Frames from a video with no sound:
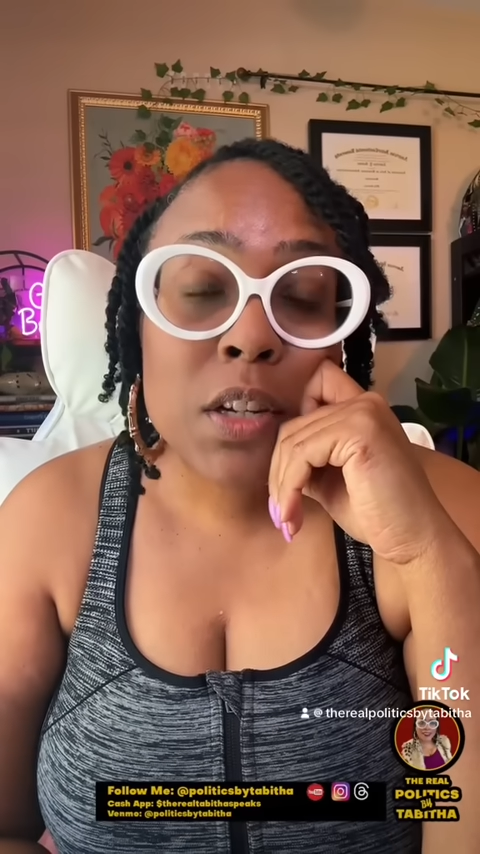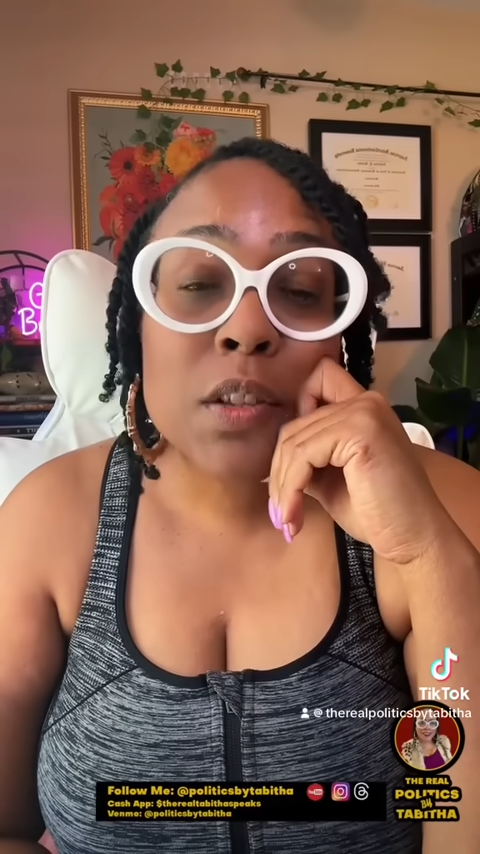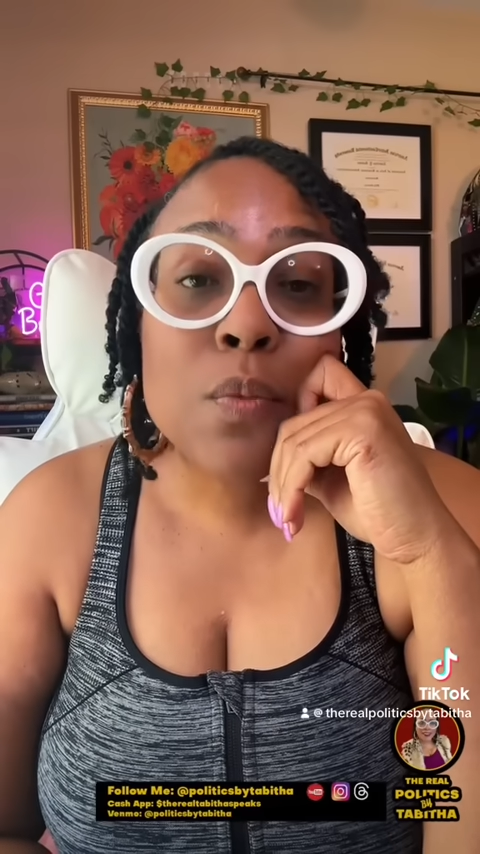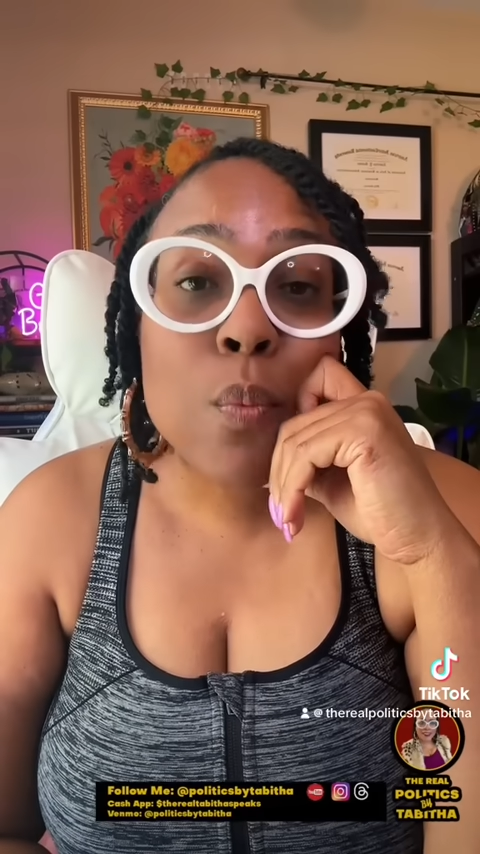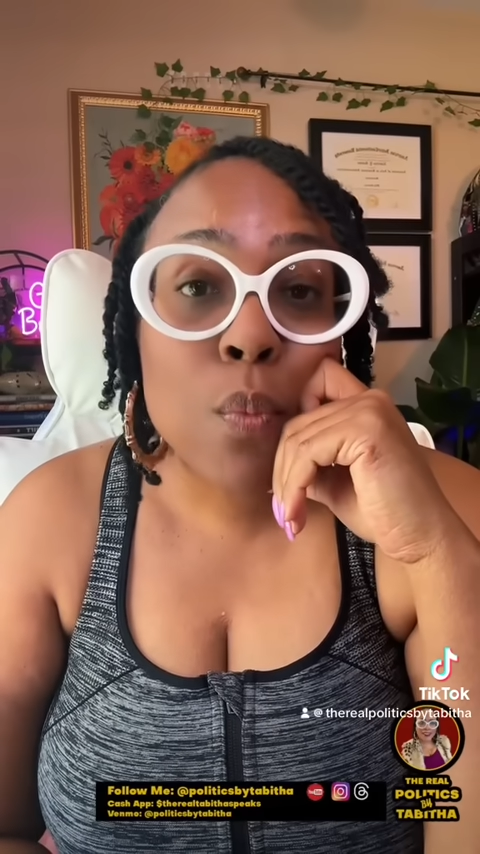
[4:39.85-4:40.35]

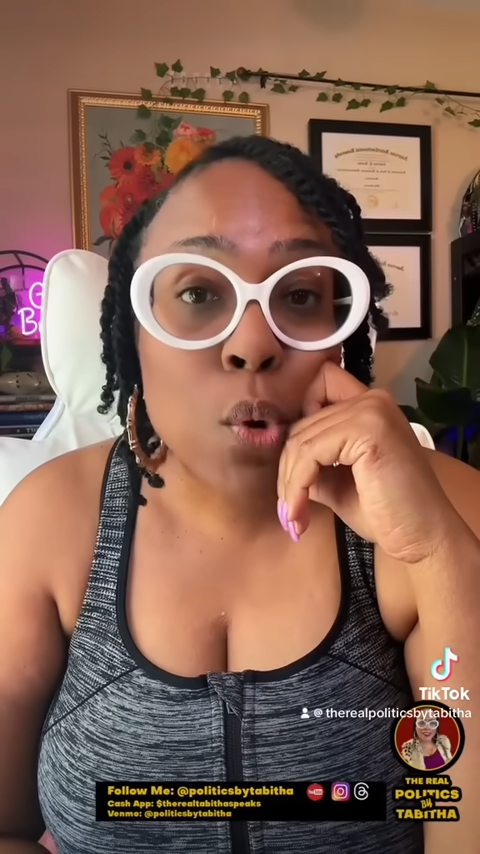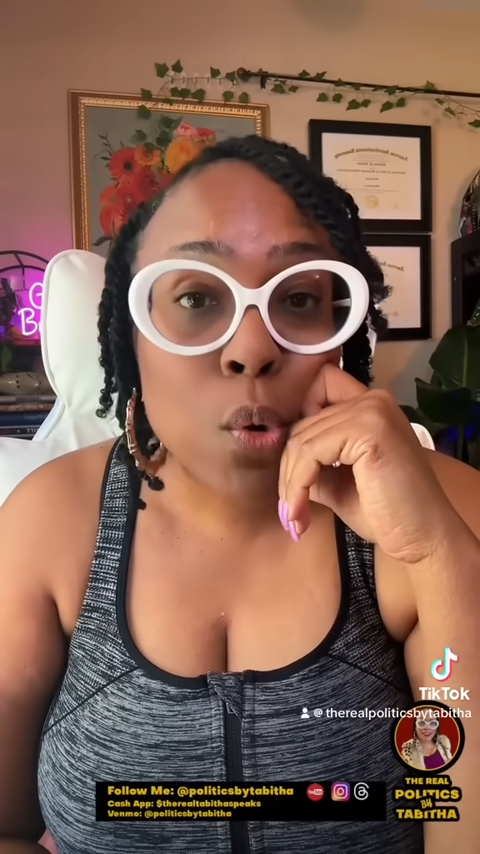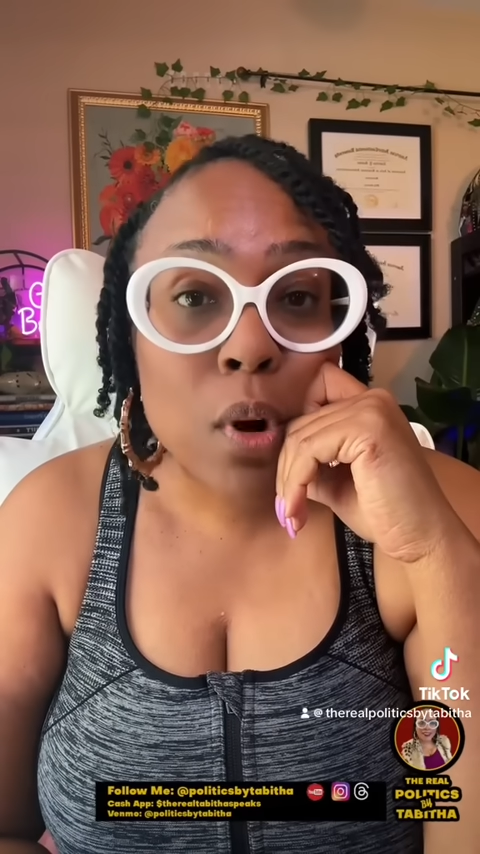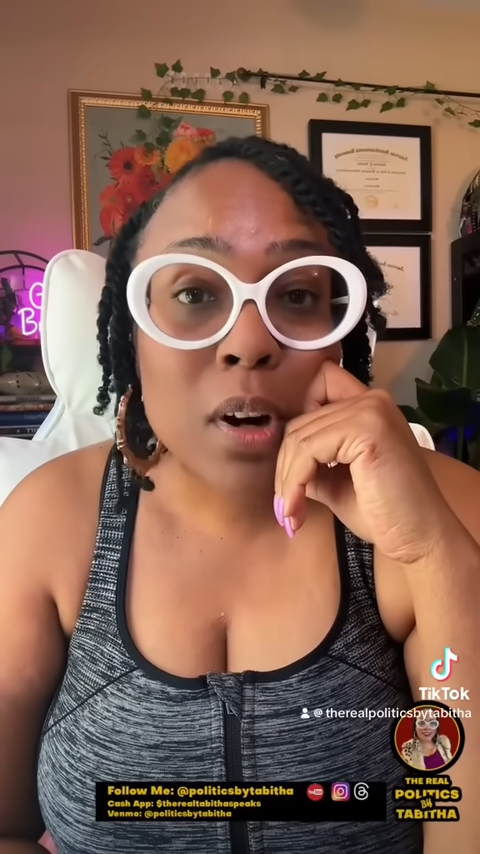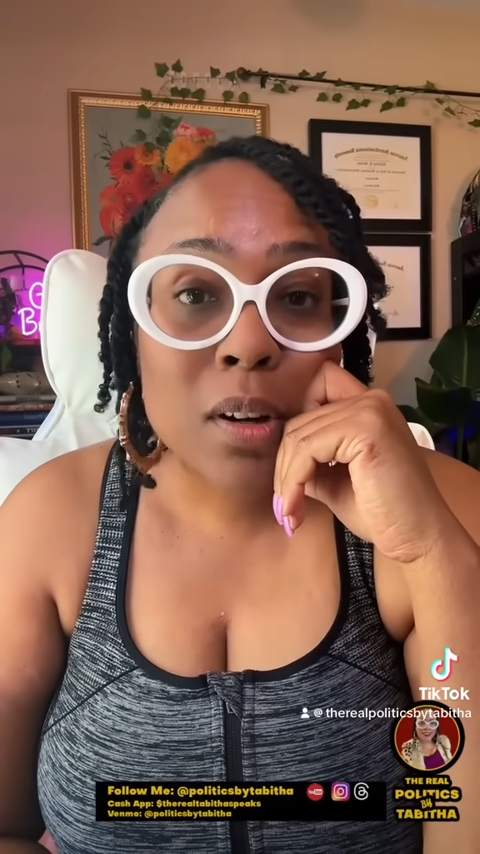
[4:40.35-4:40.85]
is
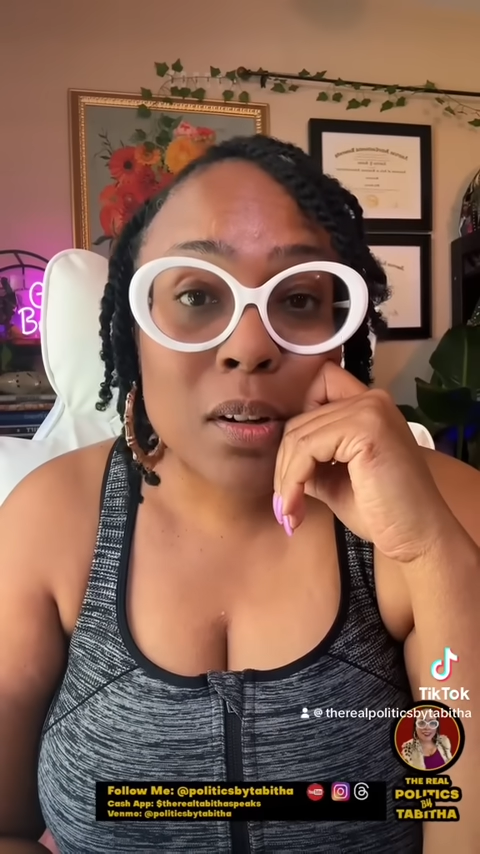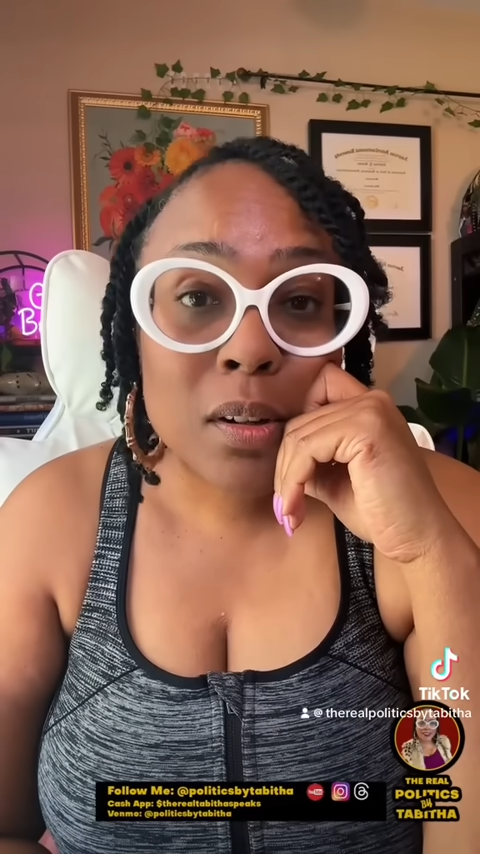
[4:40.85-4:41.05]
more.